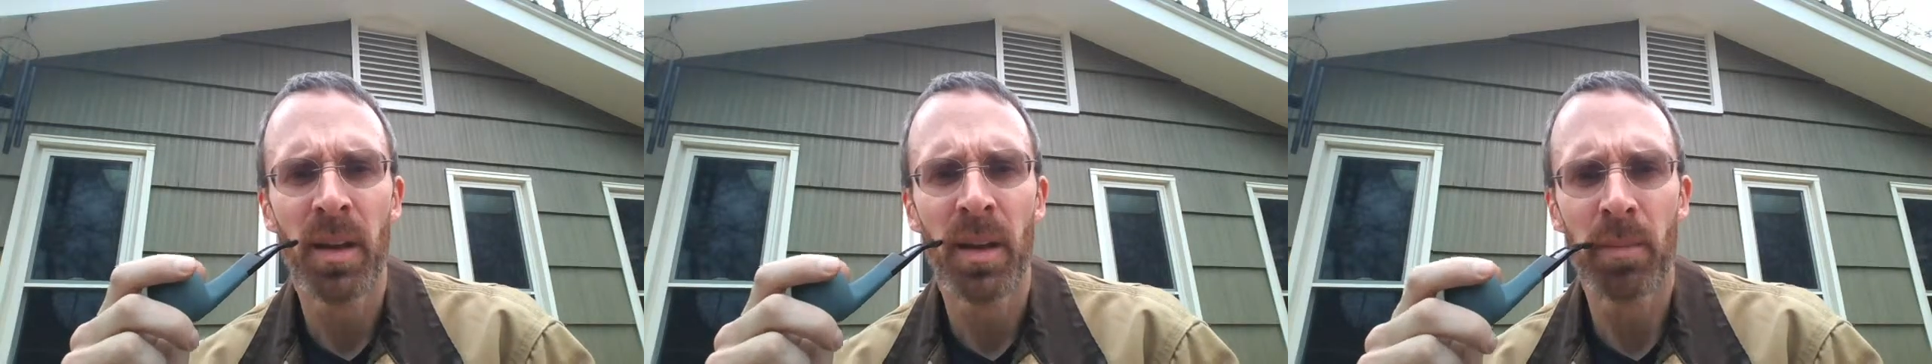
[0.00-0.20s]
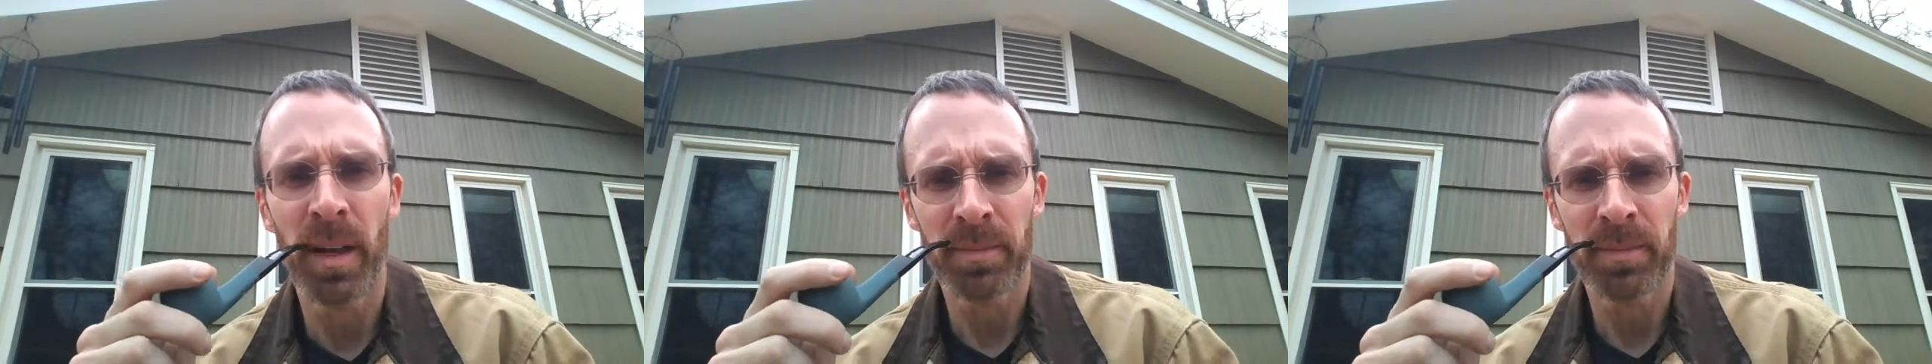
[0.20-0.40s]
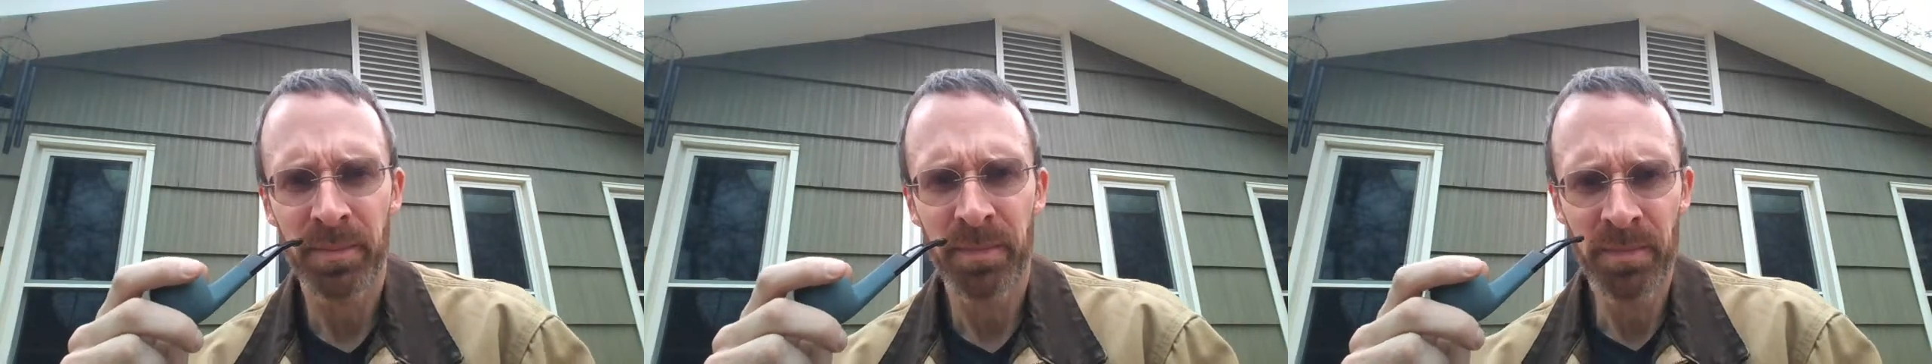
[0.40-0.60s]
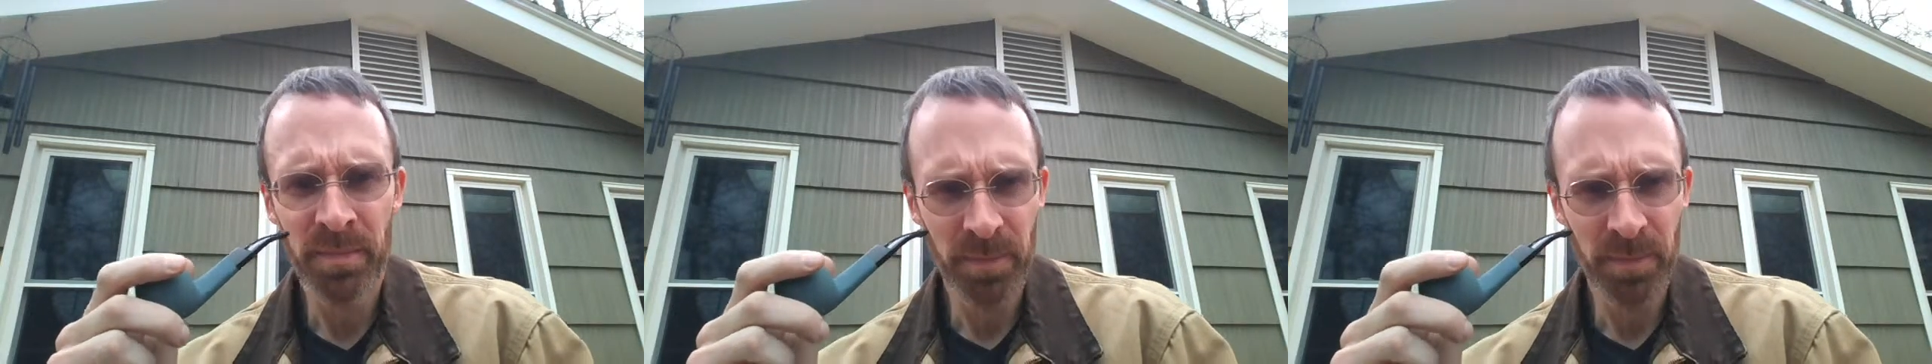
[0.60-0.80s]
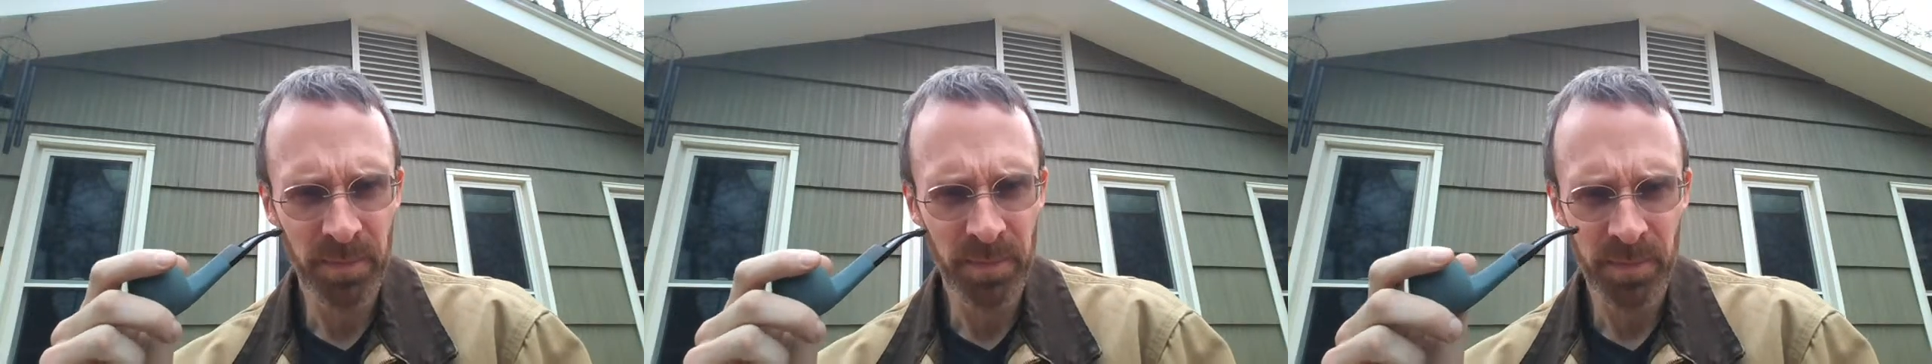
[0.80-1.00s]
But
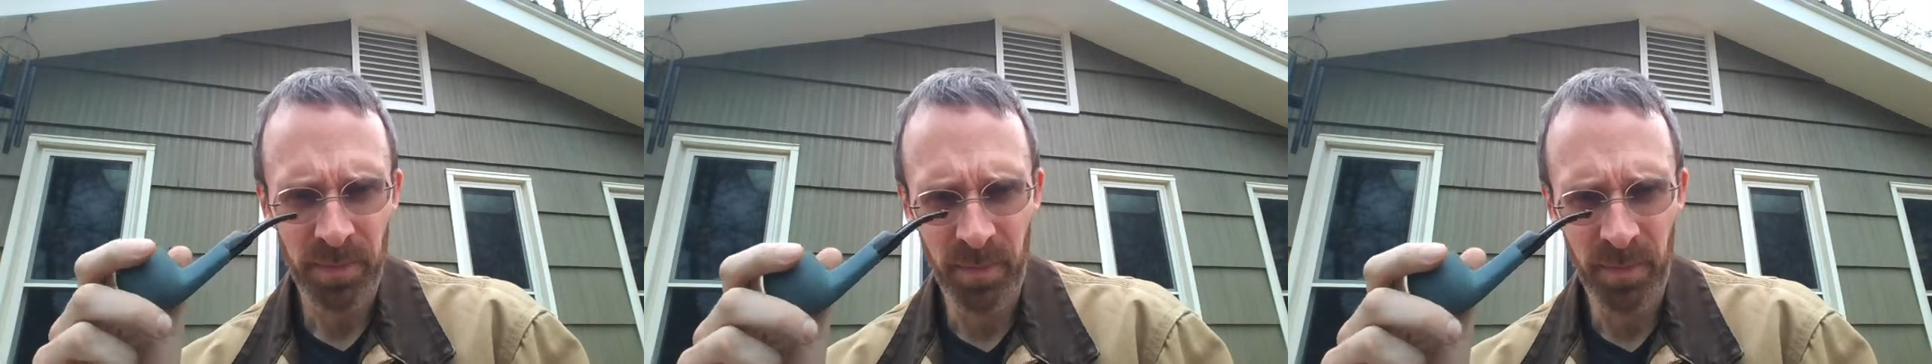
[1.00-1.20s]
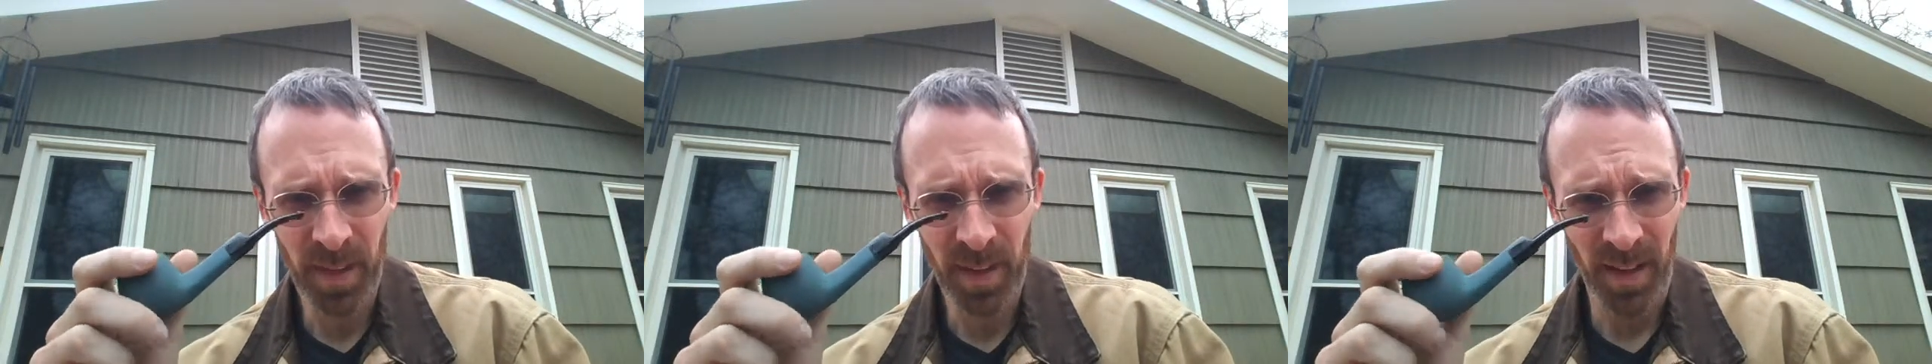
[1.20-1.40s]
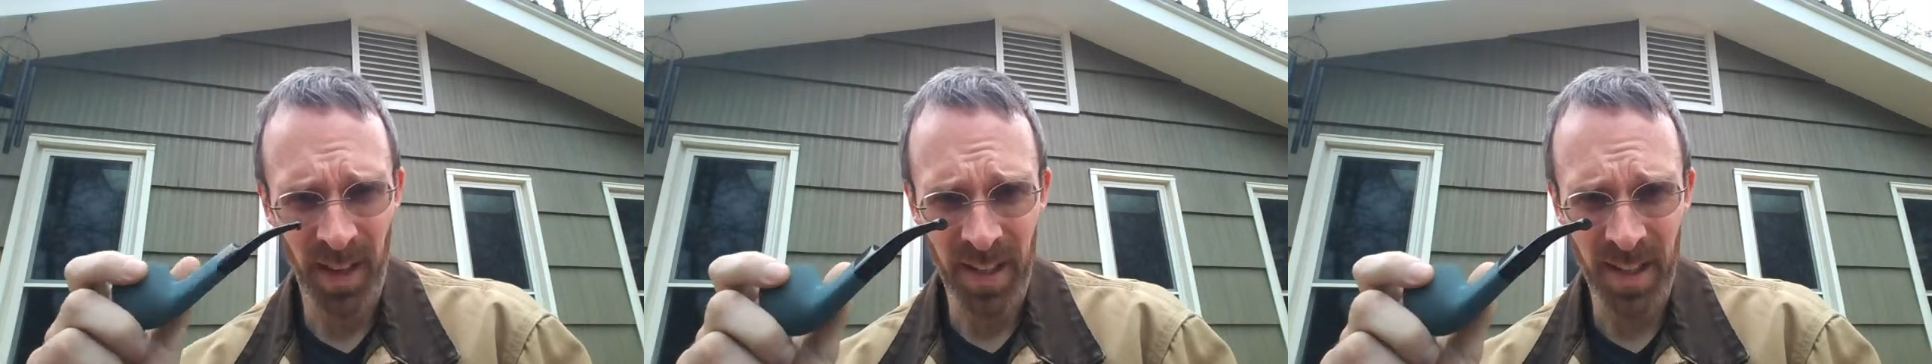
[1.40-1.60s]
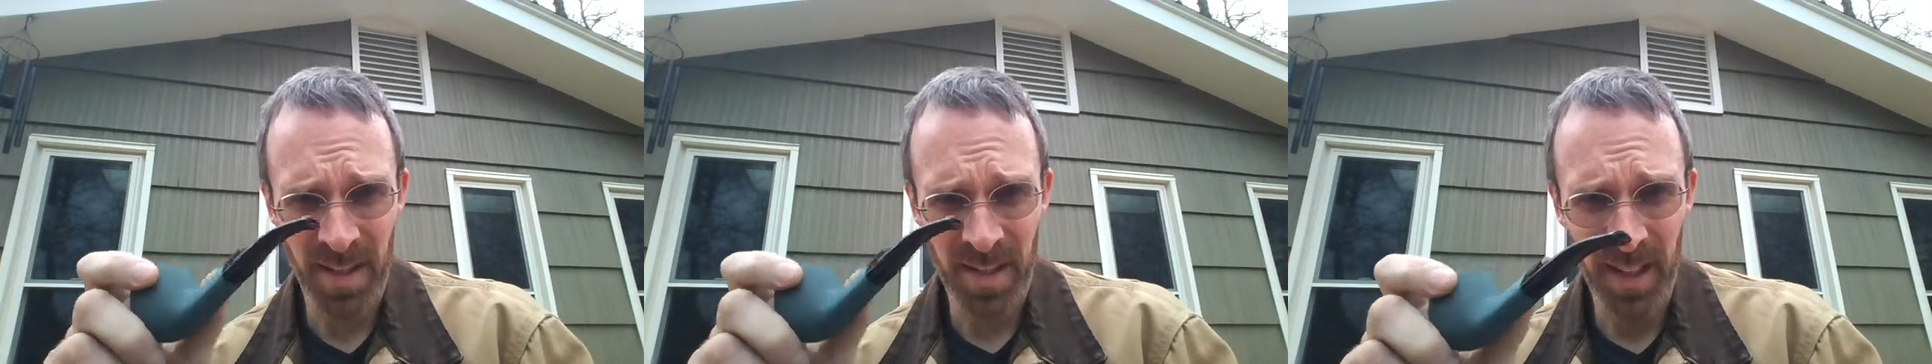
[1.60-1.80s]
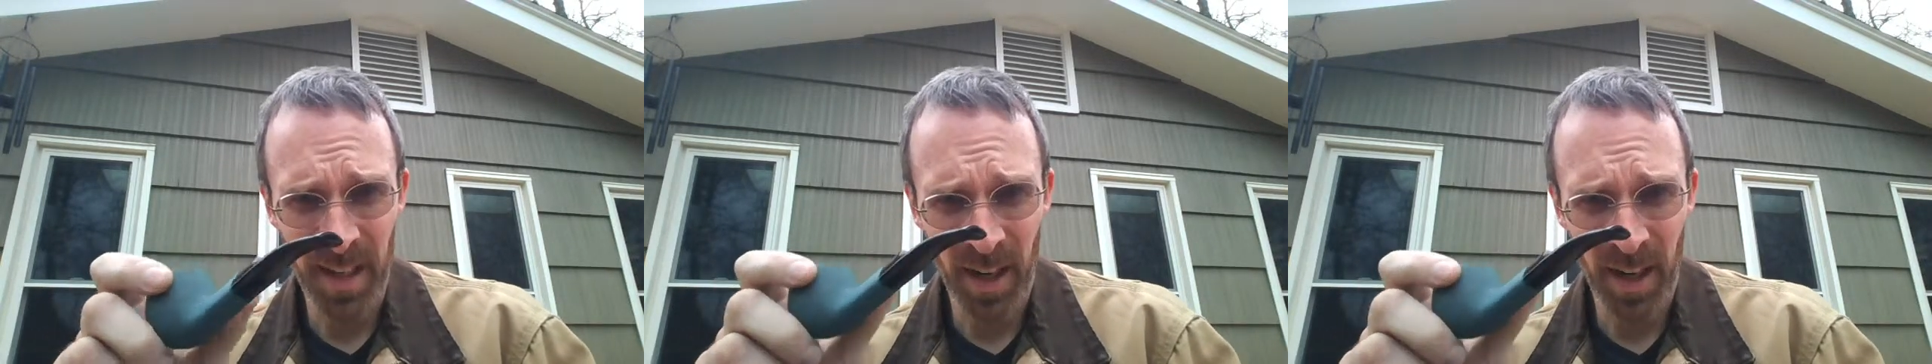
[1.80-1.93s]
I can see